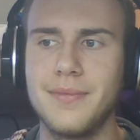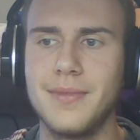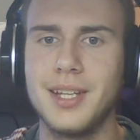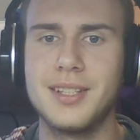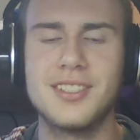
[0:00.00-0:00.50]

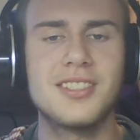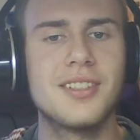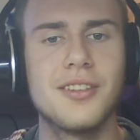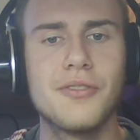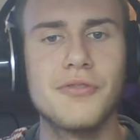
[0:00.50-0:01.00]
It's just
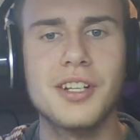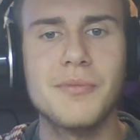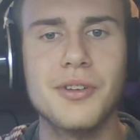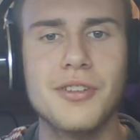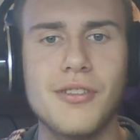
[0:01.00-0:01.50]
a little
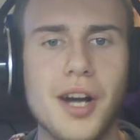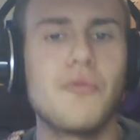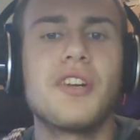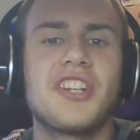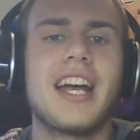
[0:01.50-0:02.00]
freaking Murkrow. I
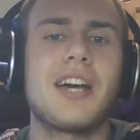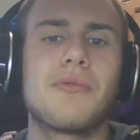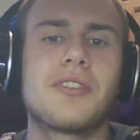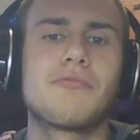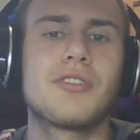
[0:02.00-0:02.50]
wish I had
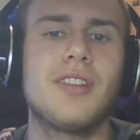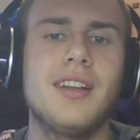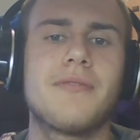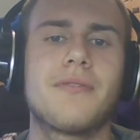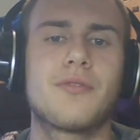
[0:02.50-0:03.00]
one in real
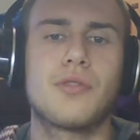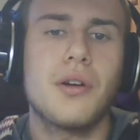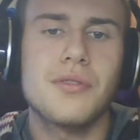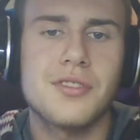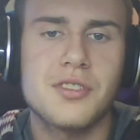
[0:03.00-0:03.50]
life.
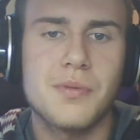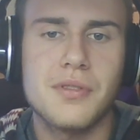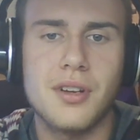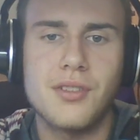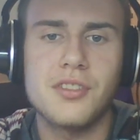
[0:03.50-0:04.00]
Crows
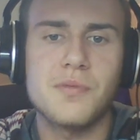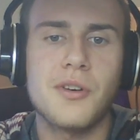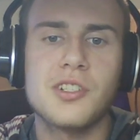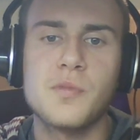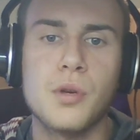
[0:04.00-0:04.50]
are the
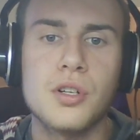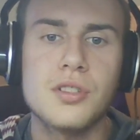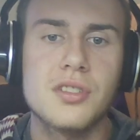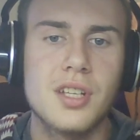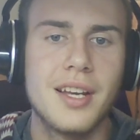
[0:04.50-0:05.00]
smartest
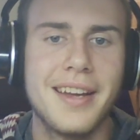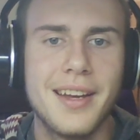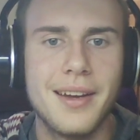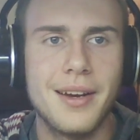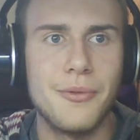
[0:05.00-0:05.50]
birds,
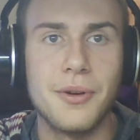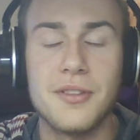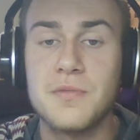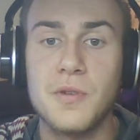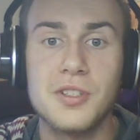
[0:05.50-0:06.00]
or one of the
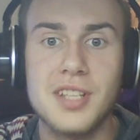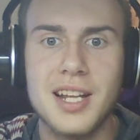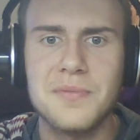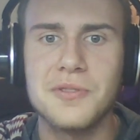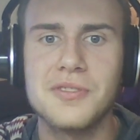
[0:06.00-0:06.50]
smartest
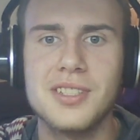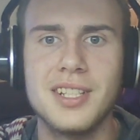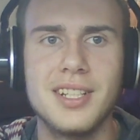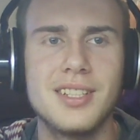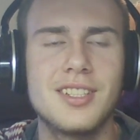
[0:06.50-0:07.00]
animals,
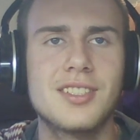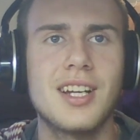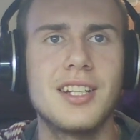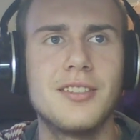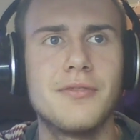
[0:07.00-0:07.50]
and it just
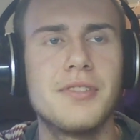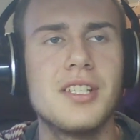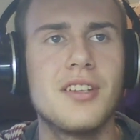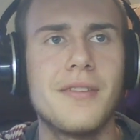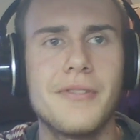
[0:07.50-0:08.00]
kind of
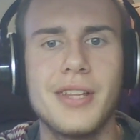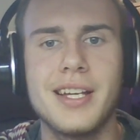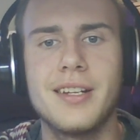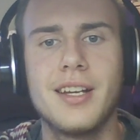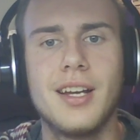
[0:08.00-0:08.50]
feeds off of
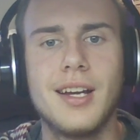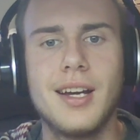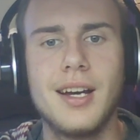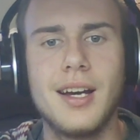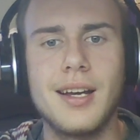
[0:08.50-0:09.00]
that.
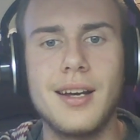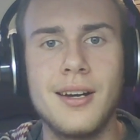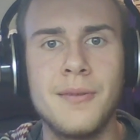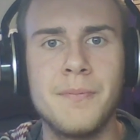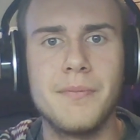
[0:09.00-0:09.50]

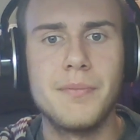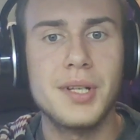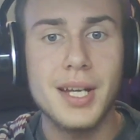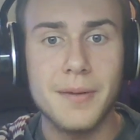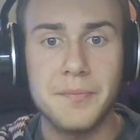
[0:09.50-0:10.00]
But
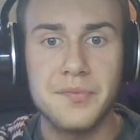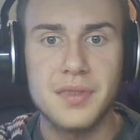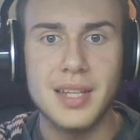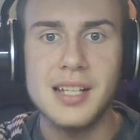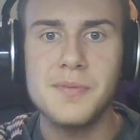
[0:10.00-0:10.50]
yeah,
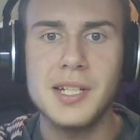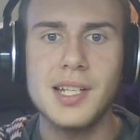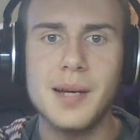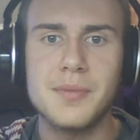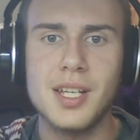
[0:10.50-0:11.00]
that's my
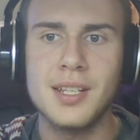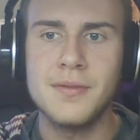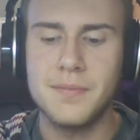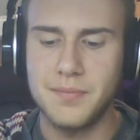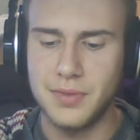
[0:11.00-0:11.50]
top
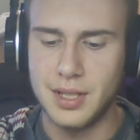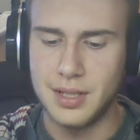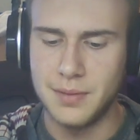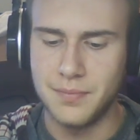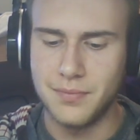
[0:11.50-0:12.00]
10.
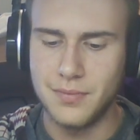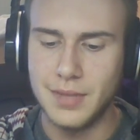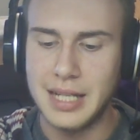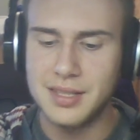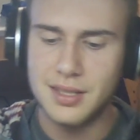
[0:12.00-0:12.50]

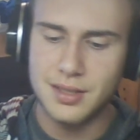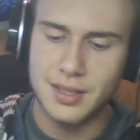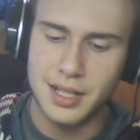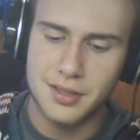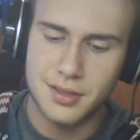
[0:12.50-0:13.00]
That's
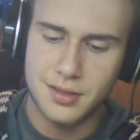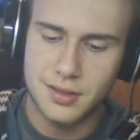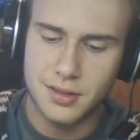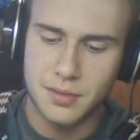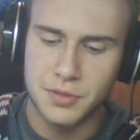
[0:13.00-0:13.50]

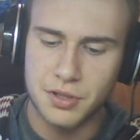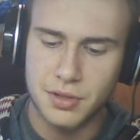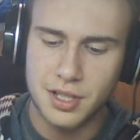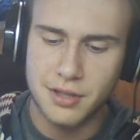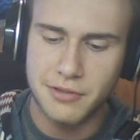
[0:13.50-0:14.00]
the
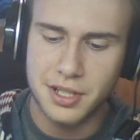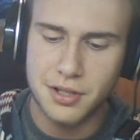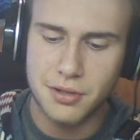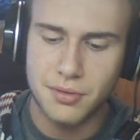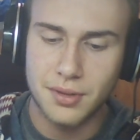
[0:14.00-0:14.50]
majority of the video.